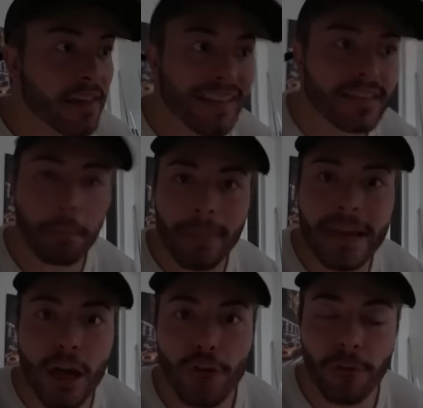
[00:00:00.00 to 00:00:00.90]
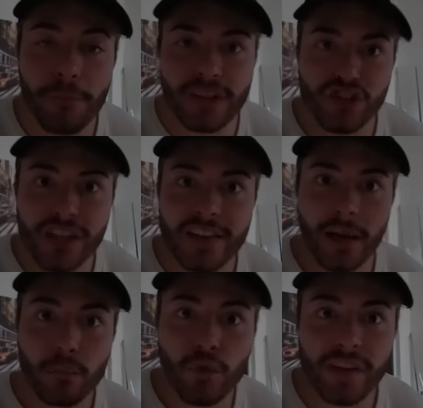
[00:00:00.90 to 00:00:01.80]
That's the pig from the
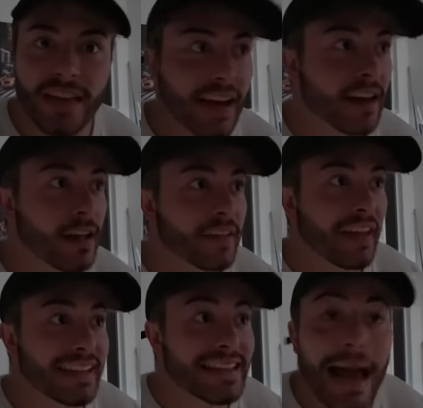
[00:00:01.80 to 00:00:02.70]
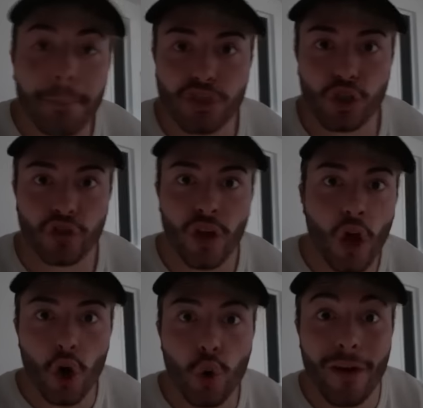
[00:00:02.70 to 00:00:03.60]
Jigsaw movies that, that captures
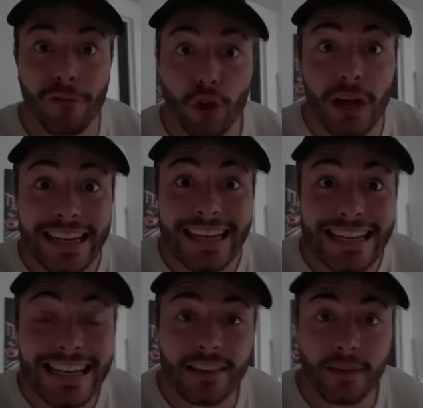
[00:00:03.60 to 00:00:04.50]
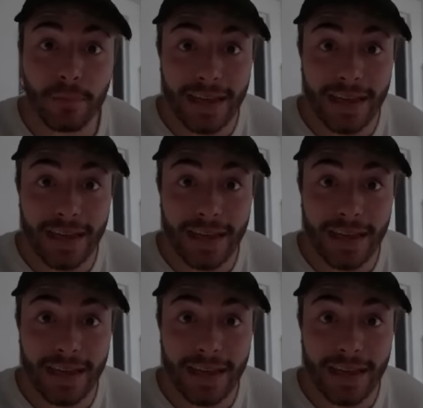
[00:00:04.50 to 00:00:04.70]
whoever he needs them to